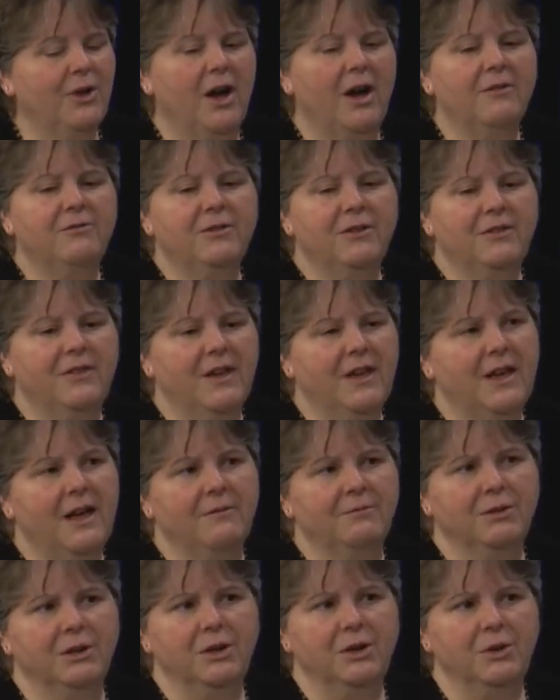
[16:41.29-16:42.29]
Often they
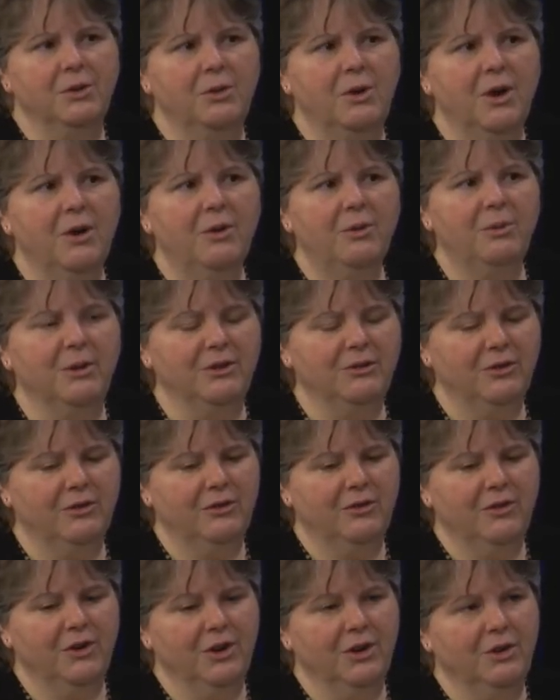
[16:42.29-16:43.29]
have lanugo, which
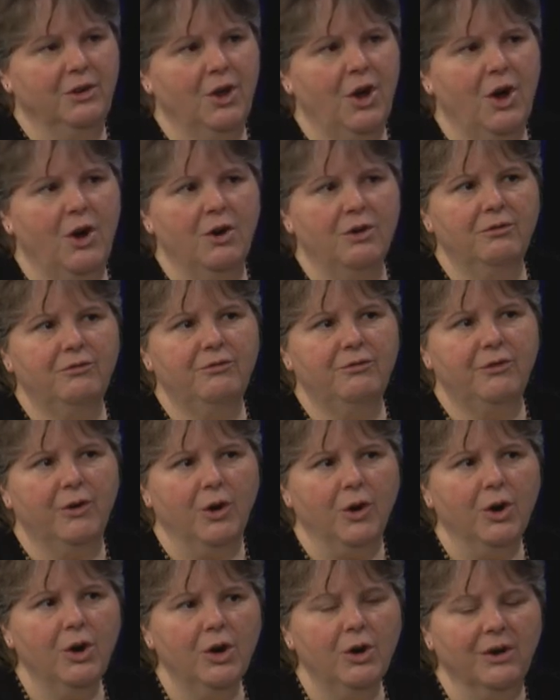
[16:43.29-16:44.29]
is a very long
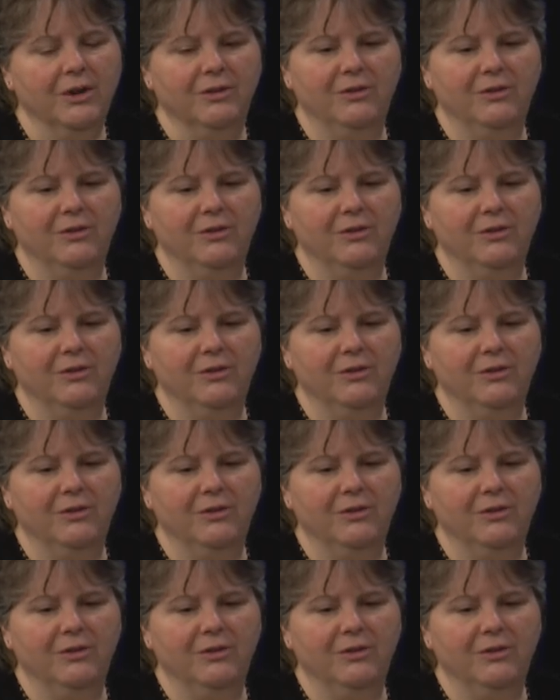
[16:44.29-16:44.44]
fur.